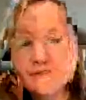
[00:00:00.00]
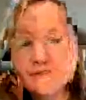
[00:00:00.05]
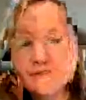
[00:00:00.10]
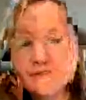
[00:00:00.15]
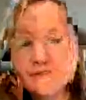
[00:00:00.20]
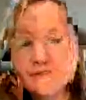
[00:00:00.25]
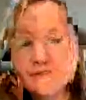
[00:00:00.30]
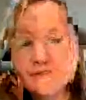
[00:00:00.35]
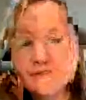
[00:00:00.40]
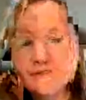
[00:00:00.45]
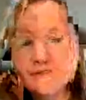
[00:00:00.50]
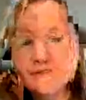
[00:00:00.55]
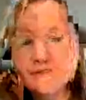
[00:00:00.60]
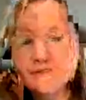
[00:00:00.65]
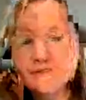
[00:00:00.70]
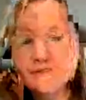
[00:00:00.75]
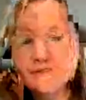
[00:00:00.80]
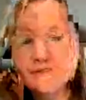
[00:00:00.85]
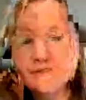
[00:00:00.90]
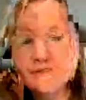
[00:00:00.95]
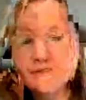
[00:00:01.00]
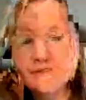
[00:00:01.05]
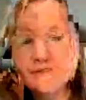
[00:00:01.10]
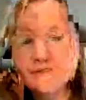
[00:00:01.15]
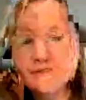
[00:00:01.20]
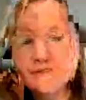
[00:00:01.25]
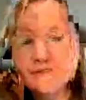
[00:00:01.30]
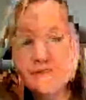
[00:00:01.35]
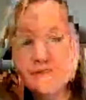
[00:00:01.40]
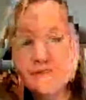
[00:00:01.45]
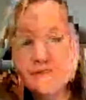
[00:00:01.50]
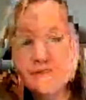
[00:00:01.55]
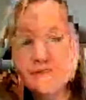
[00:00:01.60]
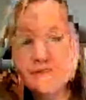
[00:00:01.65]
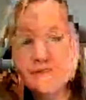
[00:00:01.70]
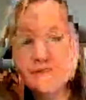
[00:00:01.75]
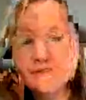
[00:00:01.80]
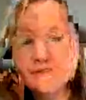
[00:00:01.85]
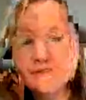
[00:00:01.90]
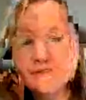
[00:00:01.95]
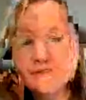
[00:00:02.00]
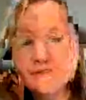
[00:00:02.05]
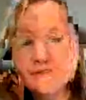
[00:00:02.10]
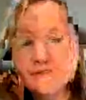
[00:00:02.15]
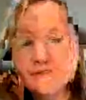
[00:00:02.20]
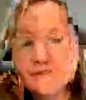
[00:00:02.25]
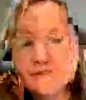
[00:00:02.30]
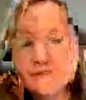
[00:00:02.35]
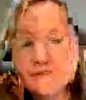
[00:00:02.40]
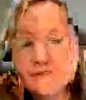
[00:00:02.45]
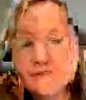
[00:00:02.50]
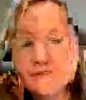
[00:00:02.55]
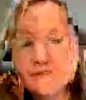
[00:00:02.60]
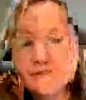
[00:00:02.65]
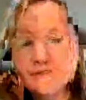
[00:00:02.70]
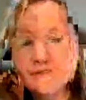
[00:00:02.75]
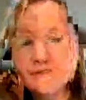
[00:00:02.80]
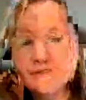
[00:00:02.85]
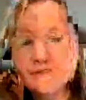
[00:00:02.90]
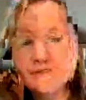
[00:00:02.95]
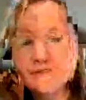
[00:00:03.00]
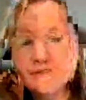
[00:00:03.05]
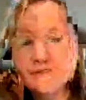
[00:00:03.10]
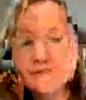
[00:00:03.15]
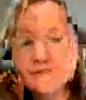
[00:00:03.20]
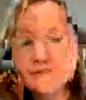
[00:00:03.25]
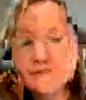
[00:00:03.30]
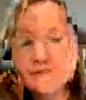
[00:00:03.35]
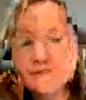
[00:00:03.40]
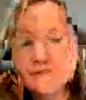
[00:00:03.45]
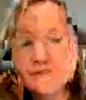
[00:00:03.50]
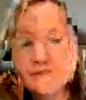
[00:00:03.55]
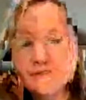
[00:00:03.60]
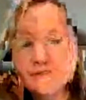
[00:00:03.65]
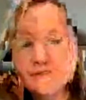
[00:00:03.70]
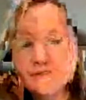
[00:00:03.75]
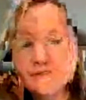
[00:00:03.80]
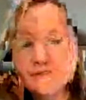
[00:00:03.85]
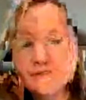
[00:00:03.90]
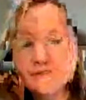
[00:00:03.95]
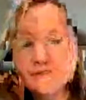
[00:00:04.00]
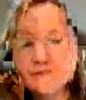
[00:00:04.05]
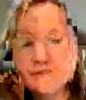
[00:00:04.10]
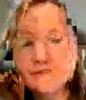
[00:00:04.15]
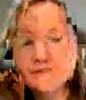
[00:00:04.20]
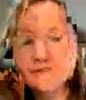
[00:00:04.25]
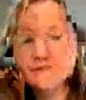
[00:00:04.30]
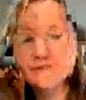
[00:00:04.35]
The person shown says nothing.